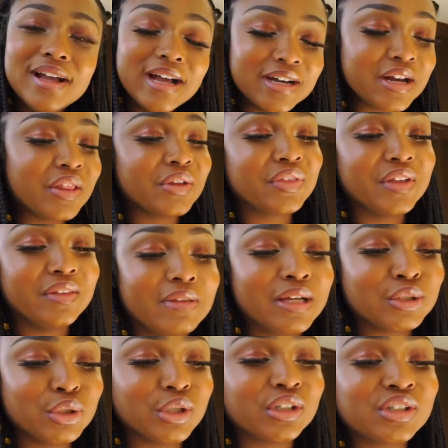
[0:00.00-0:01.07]
Another thing
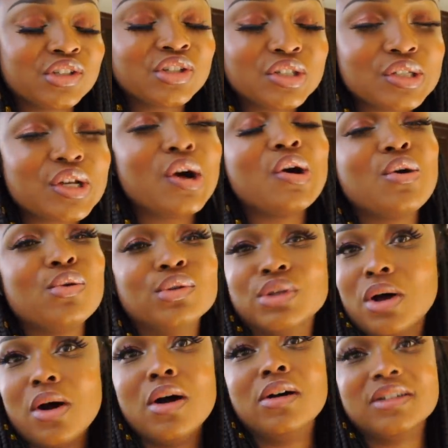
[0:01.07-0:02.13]
that took so
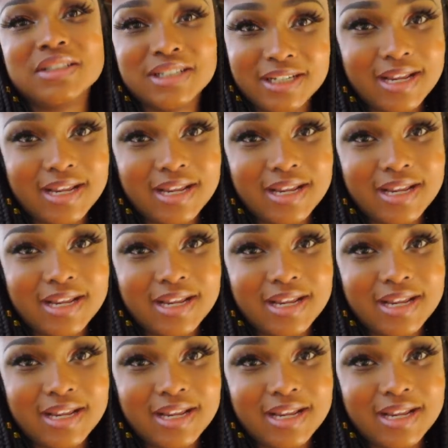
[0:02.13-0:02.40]
long to